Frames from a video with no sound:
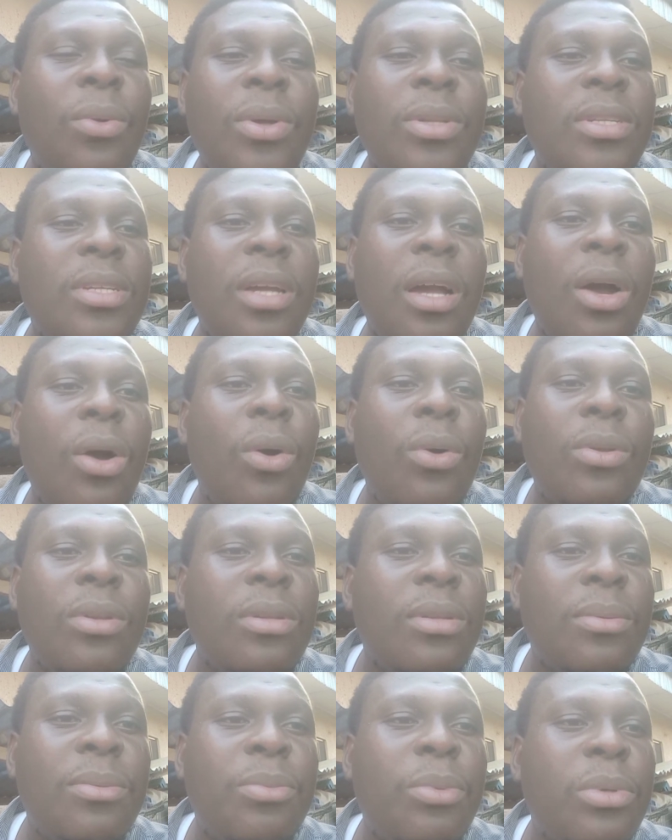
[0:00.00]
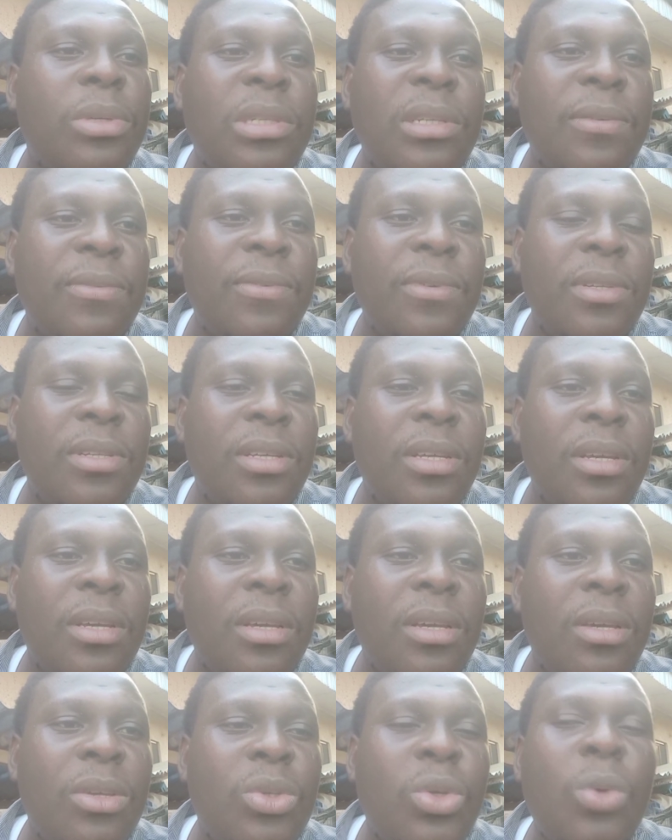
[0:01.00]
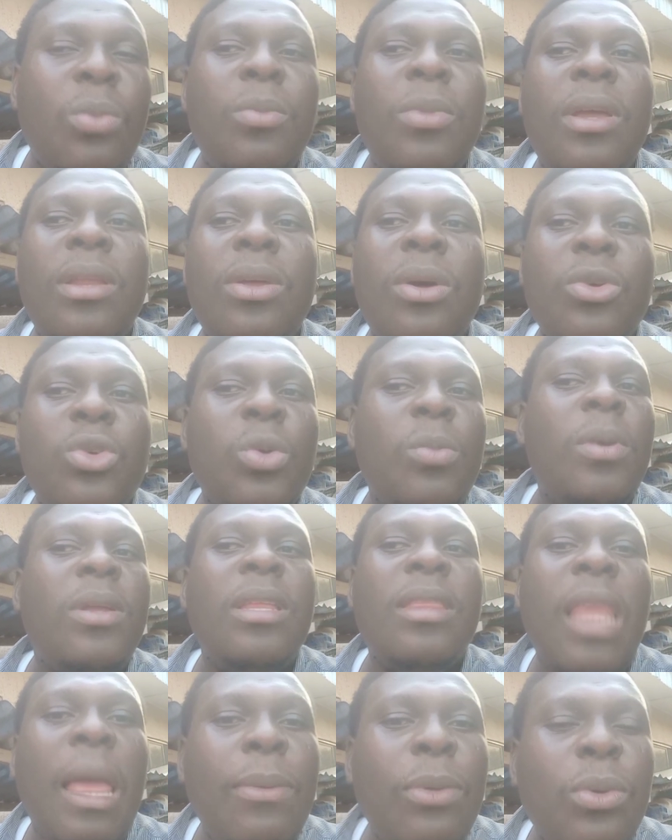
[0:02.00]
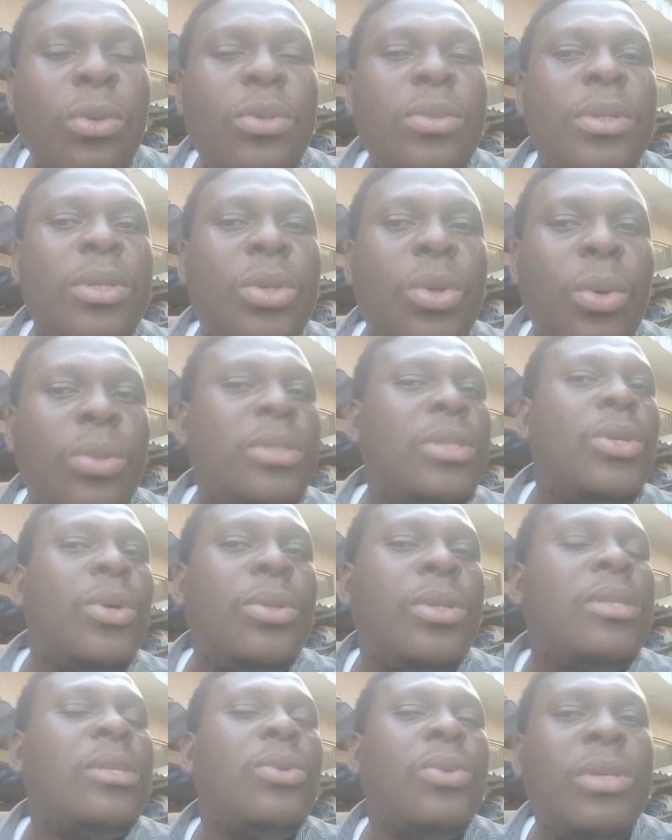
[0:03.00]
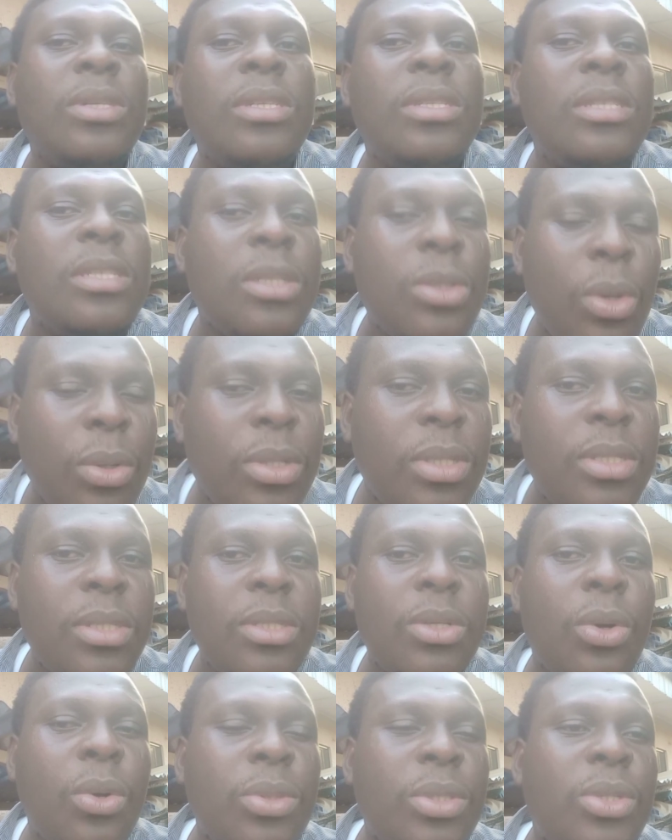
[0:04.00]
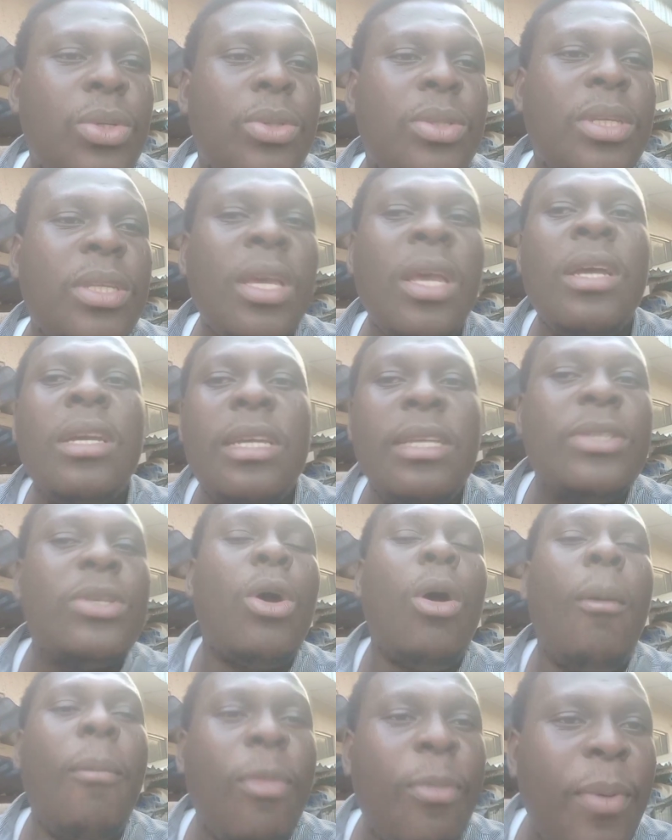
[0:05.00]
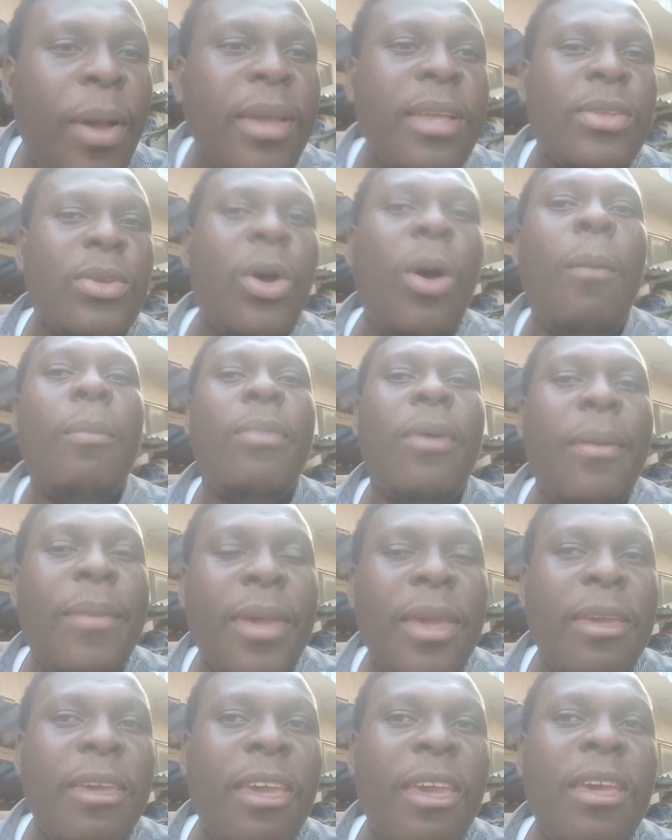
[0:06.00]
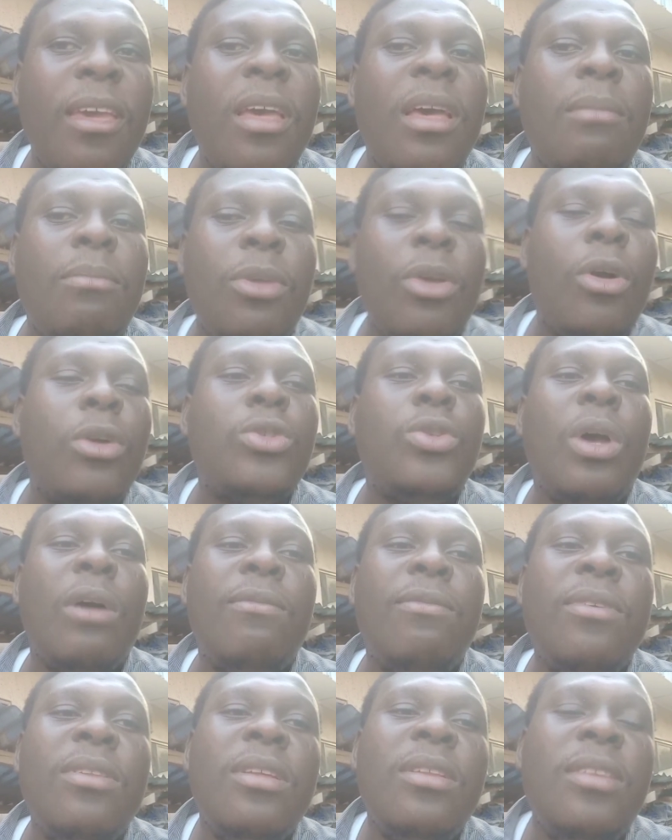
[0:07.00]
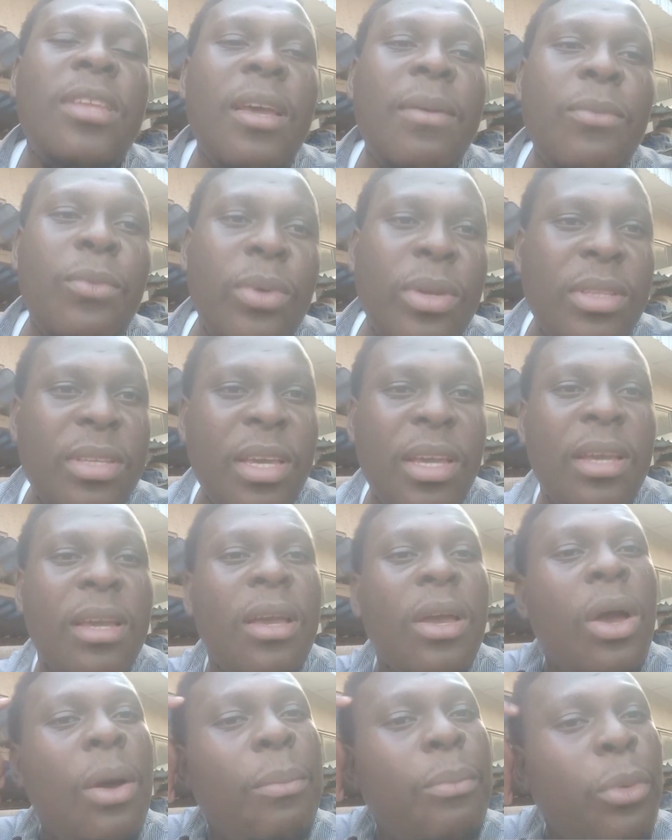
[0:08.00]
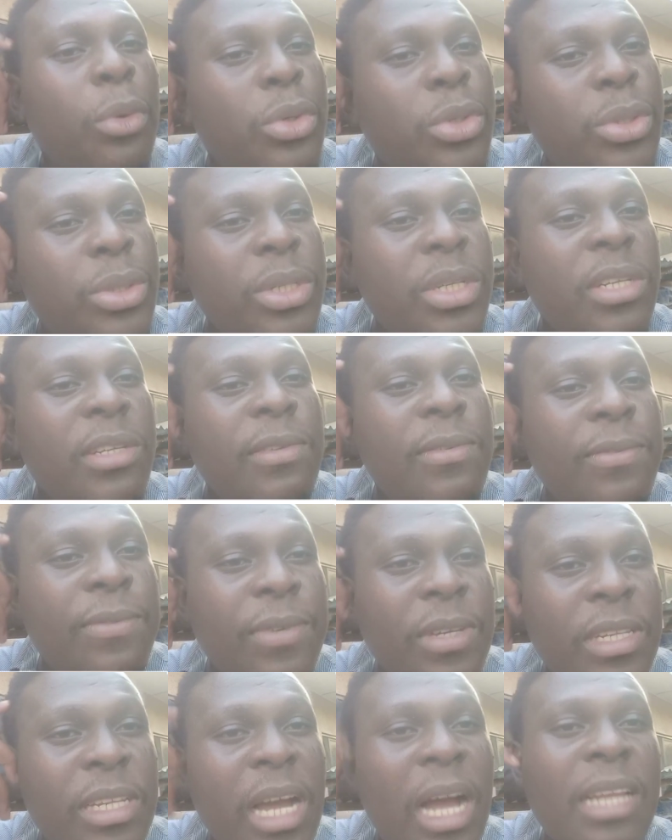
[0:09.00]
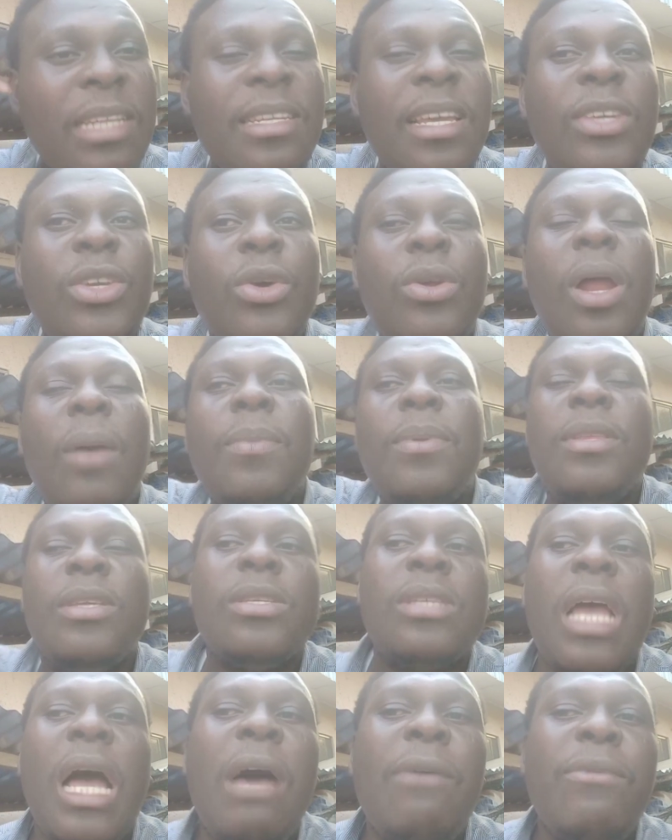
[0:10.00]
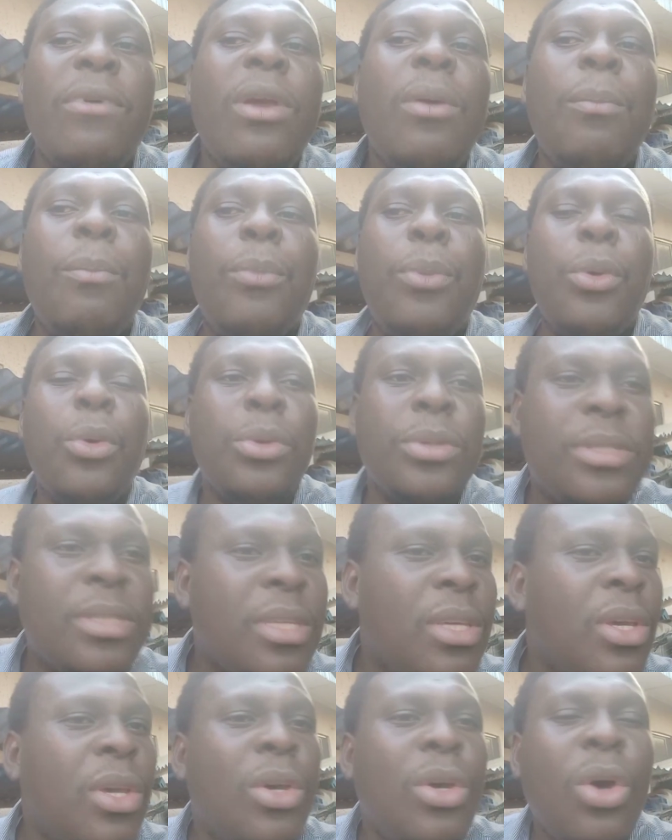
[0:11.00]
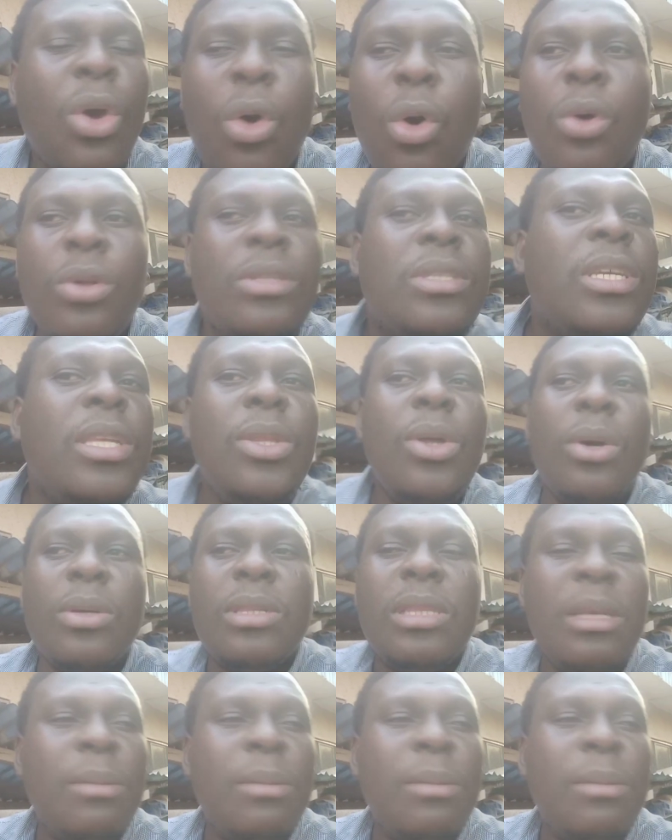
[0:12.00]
on poultry feed. So many times you treat coccidiosis, coccidiosis, it comes back again because you are feeding them with poultry feed, and then your rabbit is having bloat continuously,